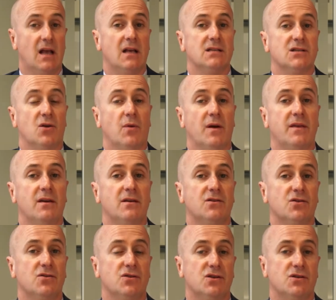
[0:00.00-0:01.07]
So whether you
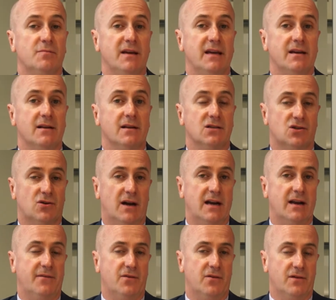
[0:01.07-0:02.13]
choose to be in
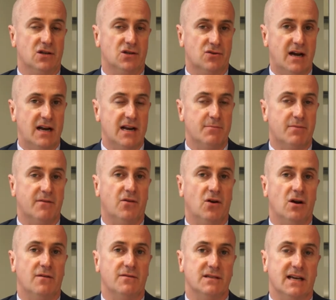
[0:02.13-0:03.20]
Australia, if you're an Australian
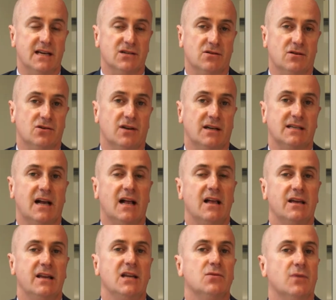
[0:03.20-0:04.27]
provider of a SaaS contract,
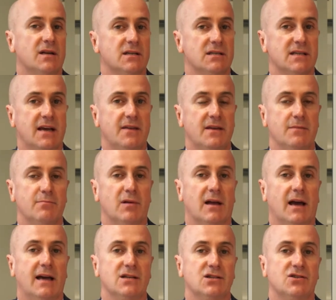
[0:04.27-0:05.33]
you need to understand the
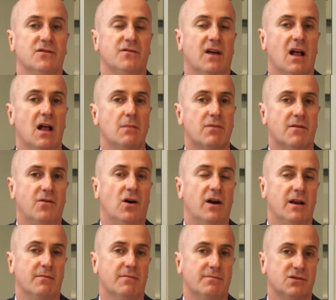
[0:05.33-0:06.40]
implications of
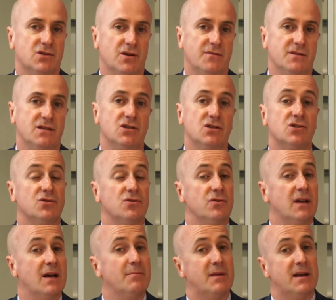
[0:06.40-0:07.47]
providing services to
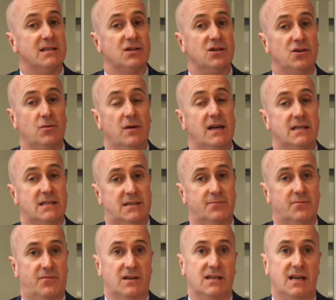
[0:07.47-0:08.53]
companies in the US,
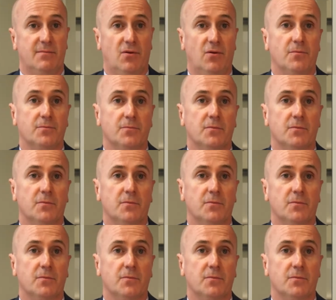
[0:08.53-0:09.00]
for example.